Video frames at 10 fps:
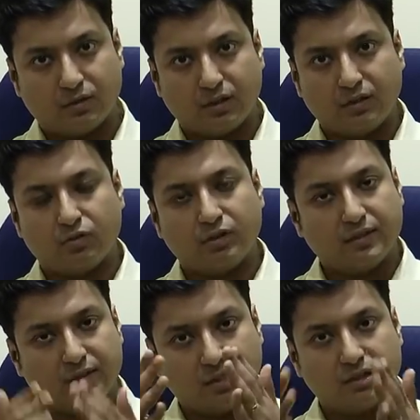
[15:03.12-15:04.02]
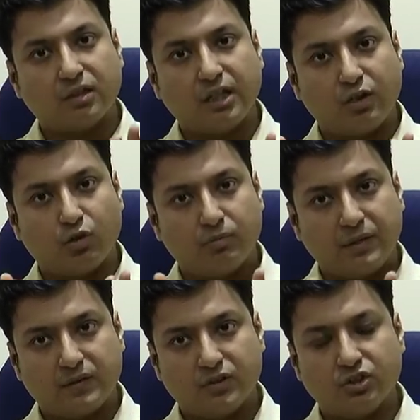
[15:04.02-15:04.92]
studies. So there is another take home
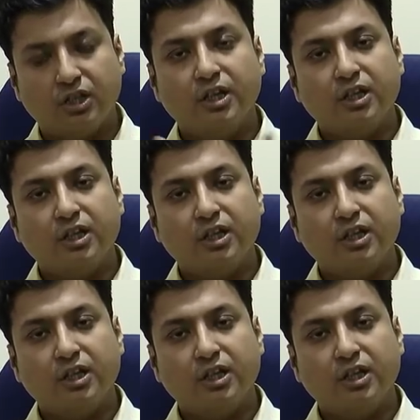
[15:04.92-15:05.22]
message.